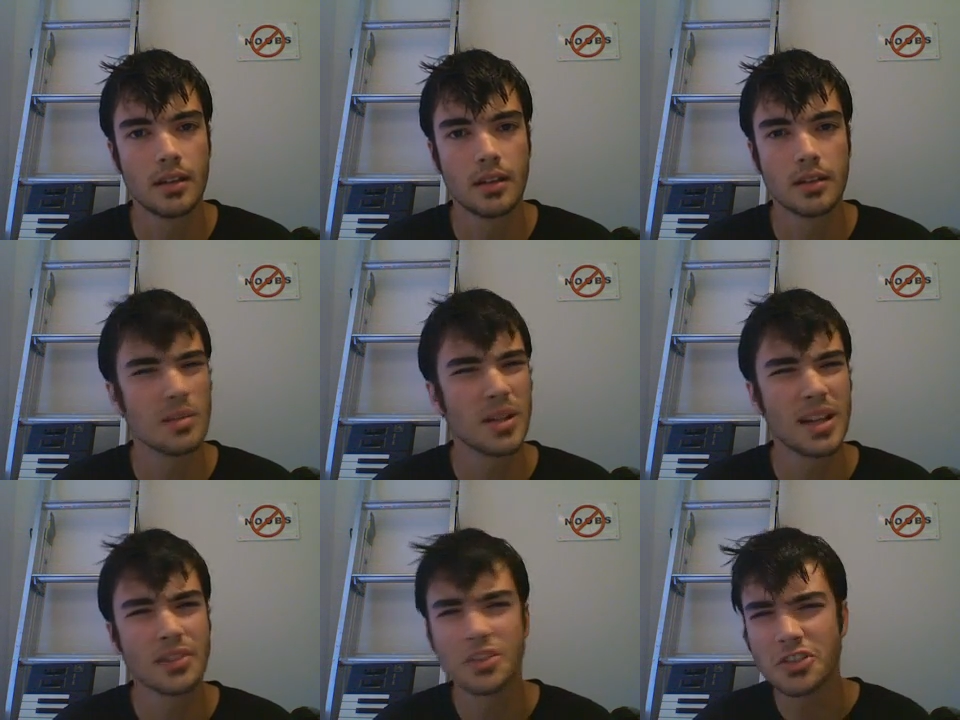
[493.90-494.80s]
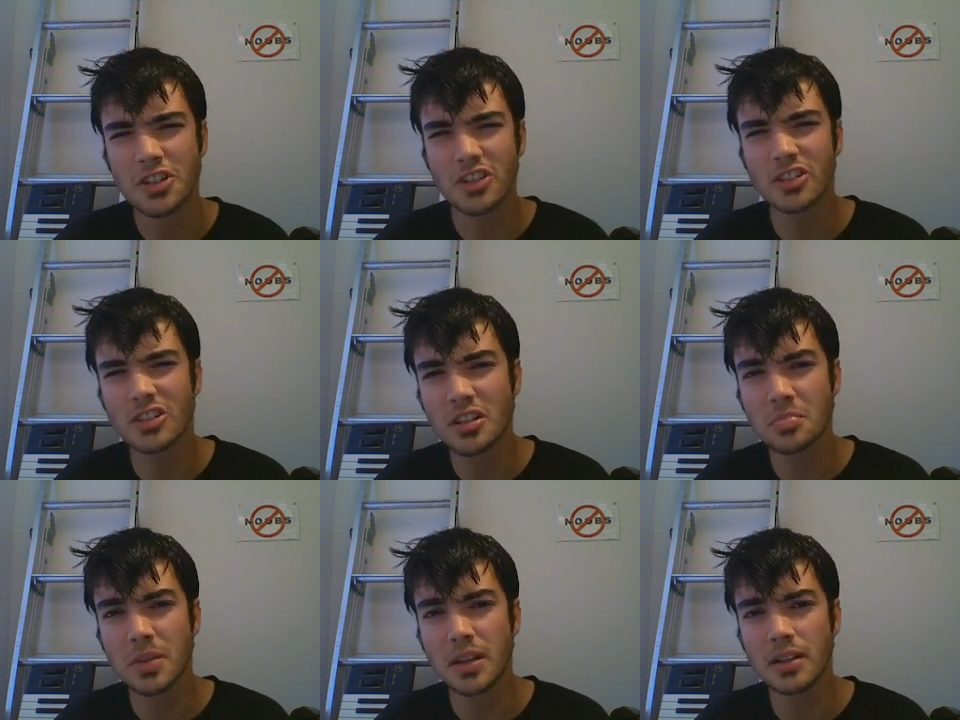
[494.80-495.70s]
somebody else has just
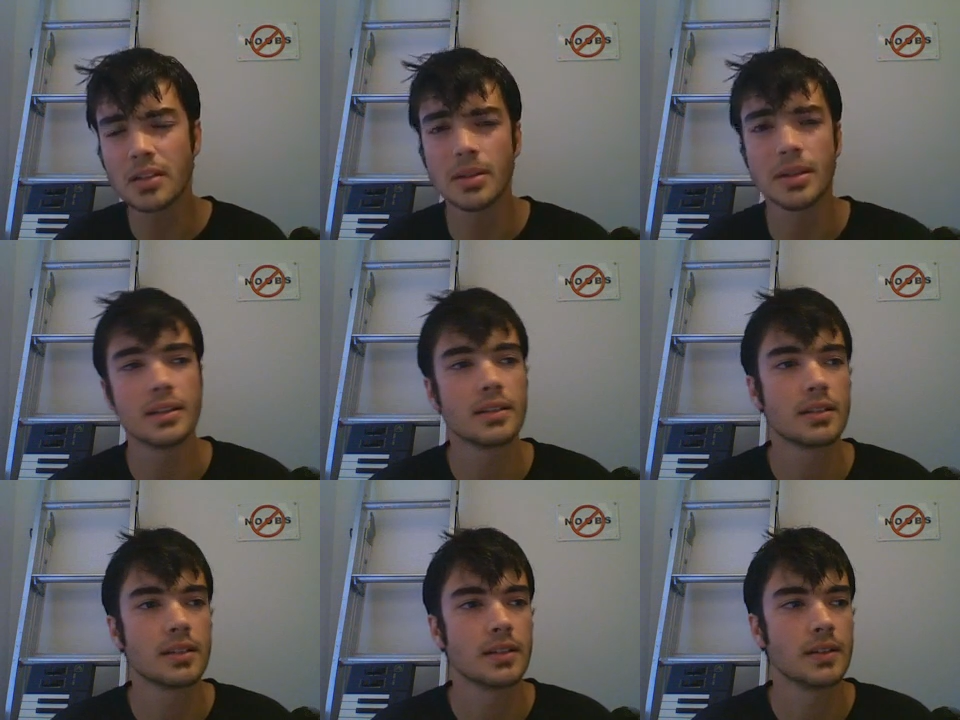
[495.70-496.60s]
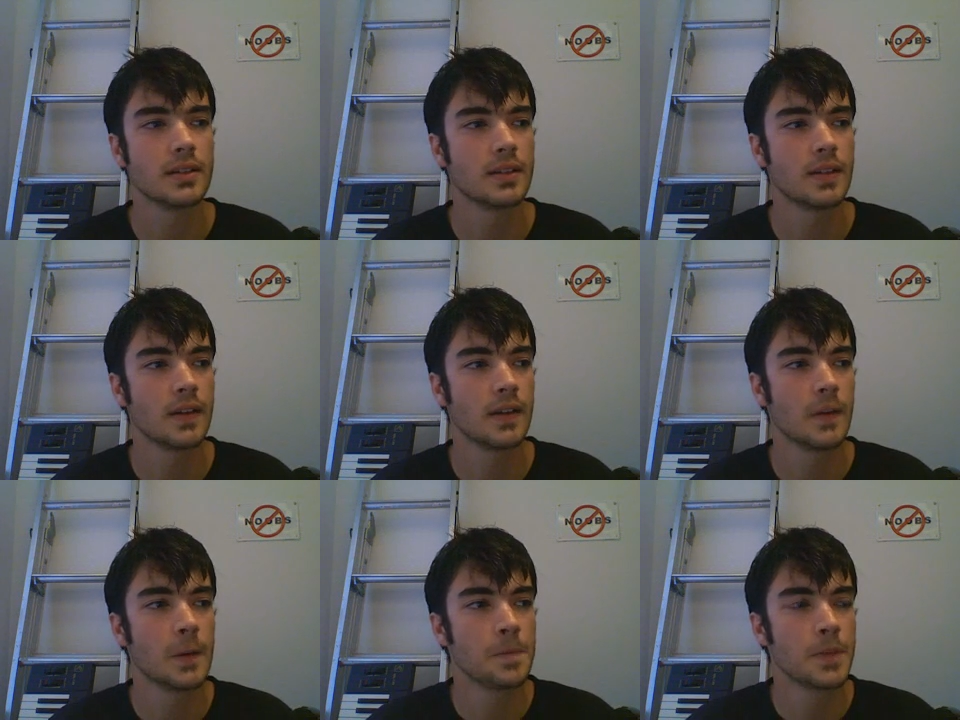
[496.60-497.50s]
beat you to it. So
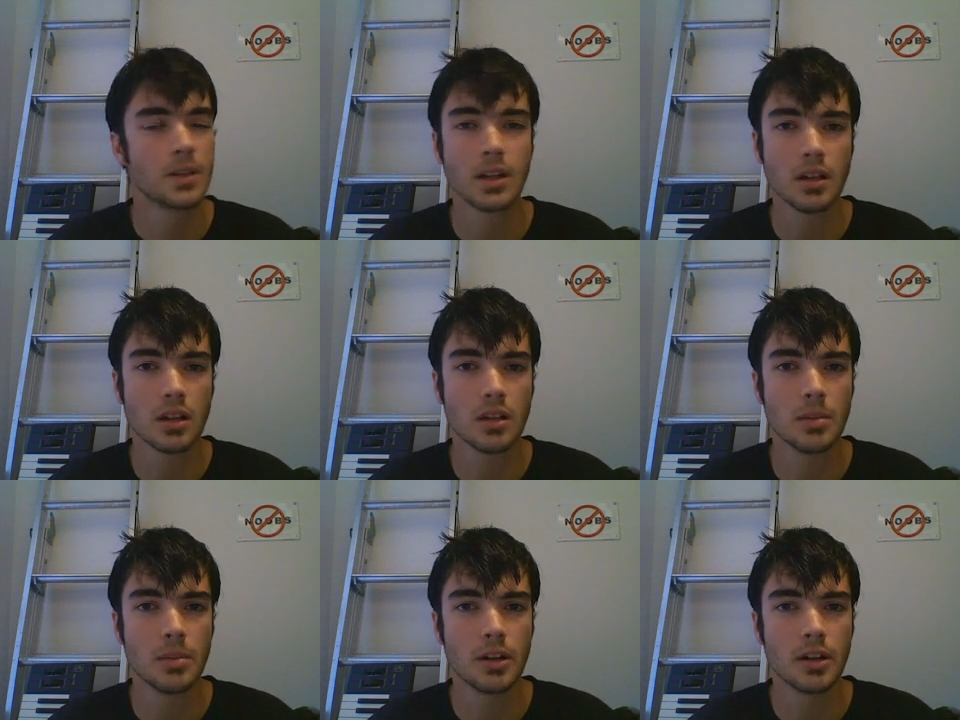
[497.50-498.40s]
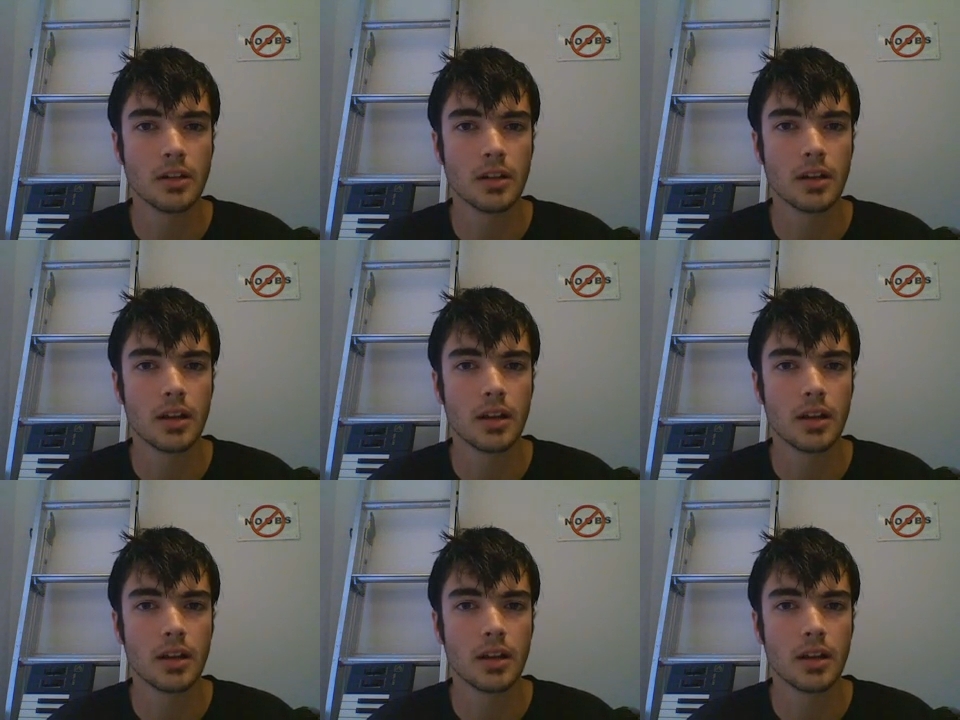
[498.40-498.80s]
I can't call it blogalog.